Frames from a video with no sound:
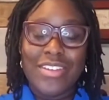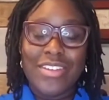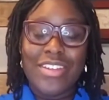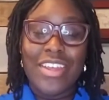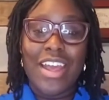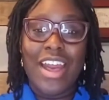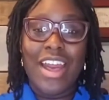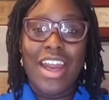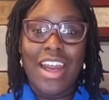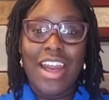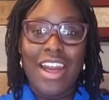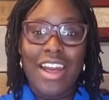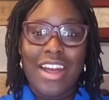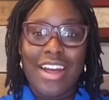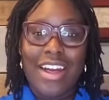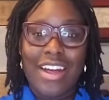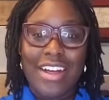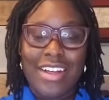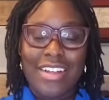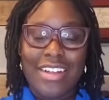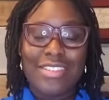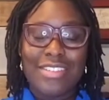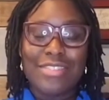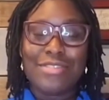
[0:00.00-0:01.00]

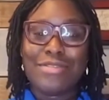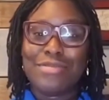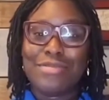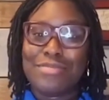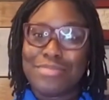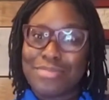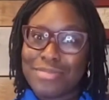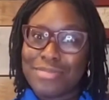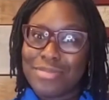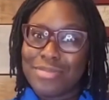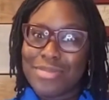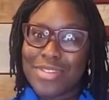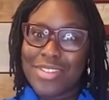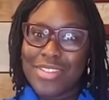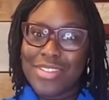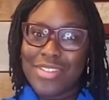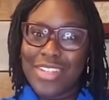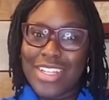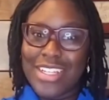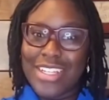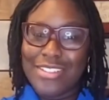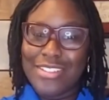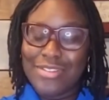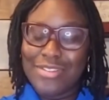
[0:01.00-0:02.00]
of,
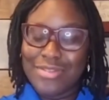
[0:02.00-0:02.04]
well,